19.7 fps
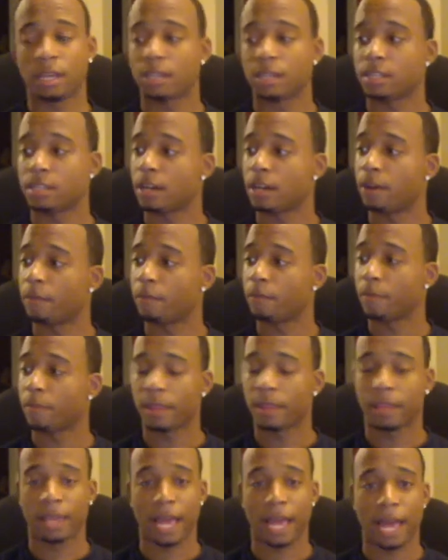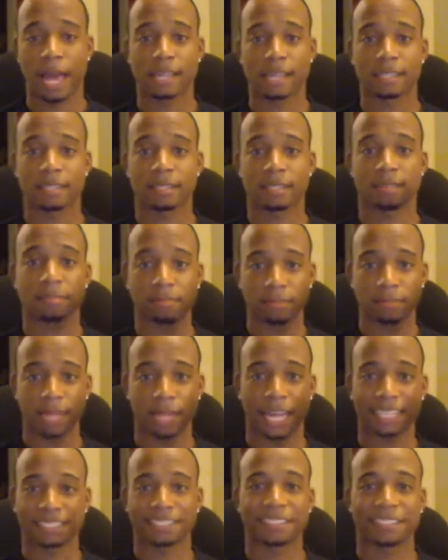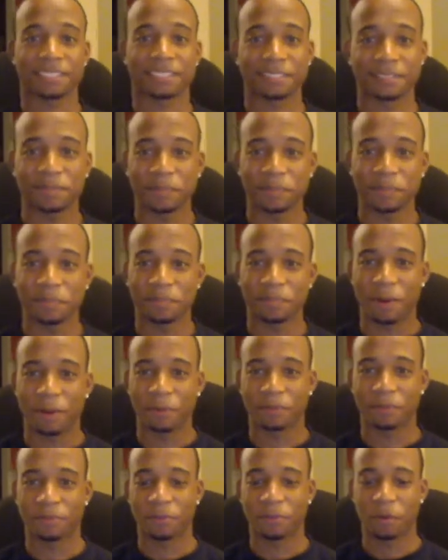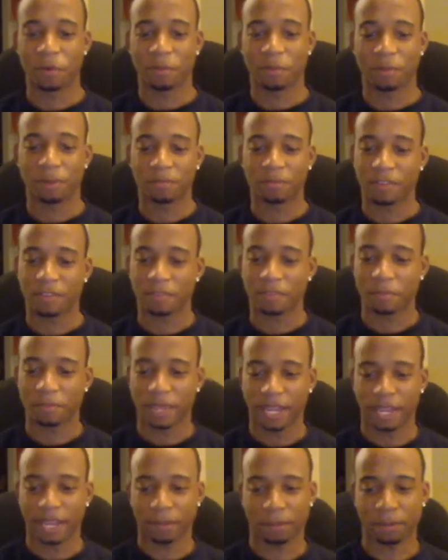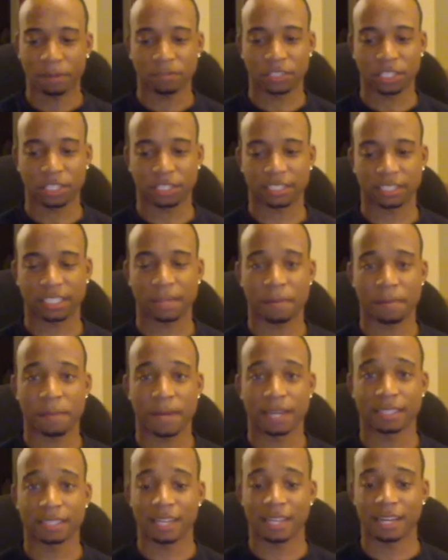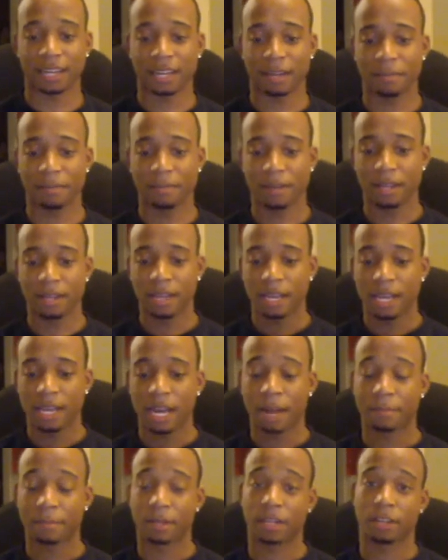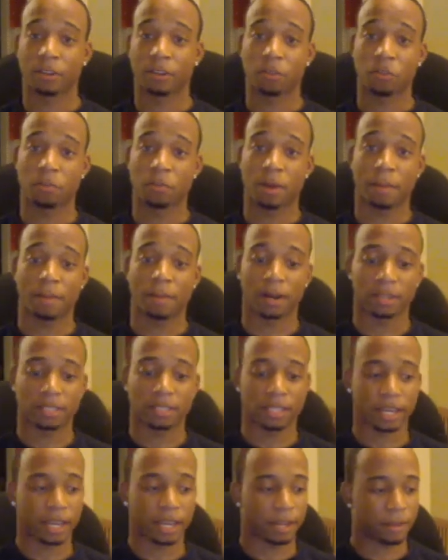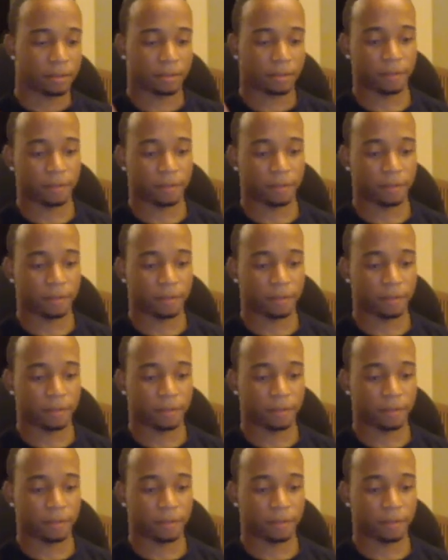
So, guys, that's my review on both of them. They both share the same amount of time. I'm going to go through my marks now.